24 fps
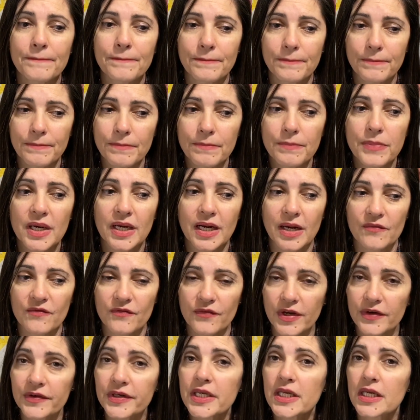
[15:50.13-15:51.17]
But I'm
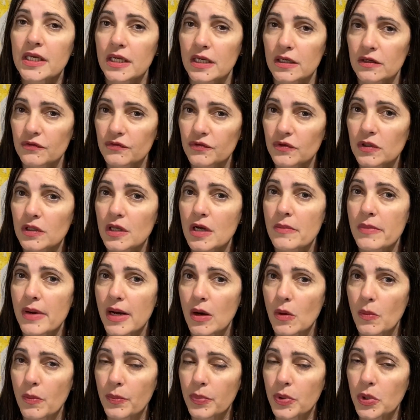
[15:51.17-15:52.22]
very careful
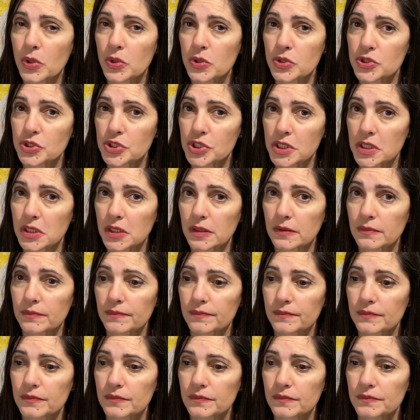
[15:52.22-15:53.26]
about purging
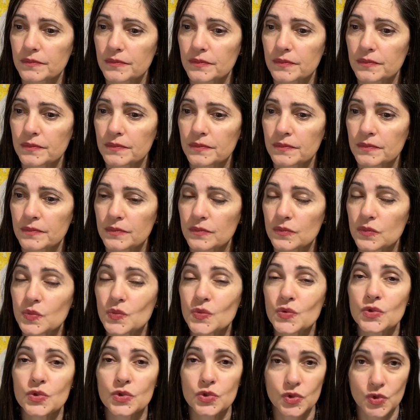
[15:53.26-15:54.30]

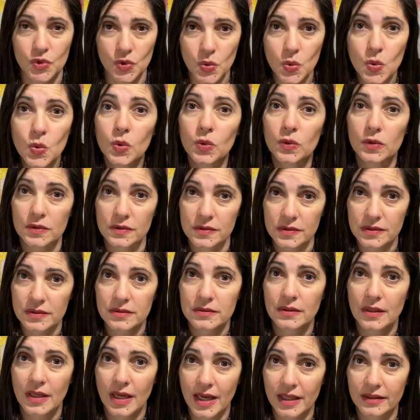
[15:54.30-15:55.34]
tools
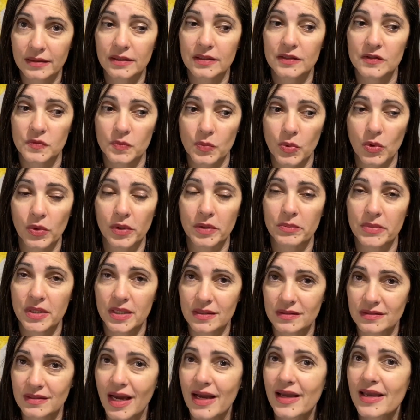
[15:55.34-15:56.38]
at this point, because
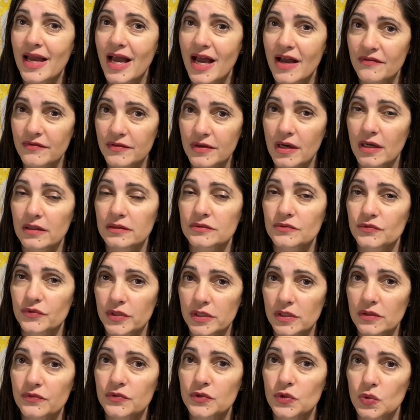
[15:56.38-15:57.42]
I have gotten rid
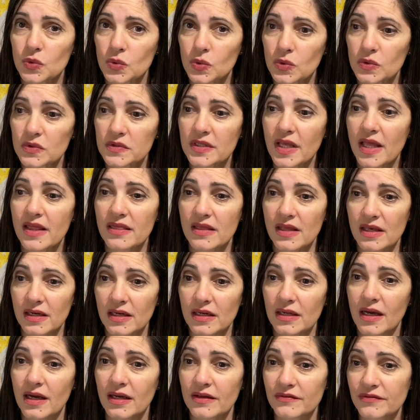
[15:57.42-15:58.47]
of tools and then
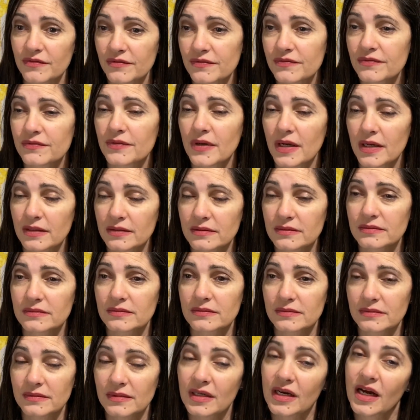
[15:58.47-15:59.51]

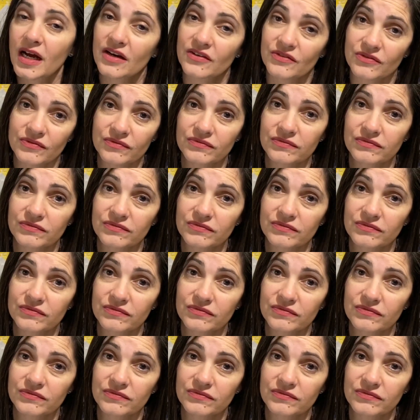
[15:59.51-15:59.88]
I've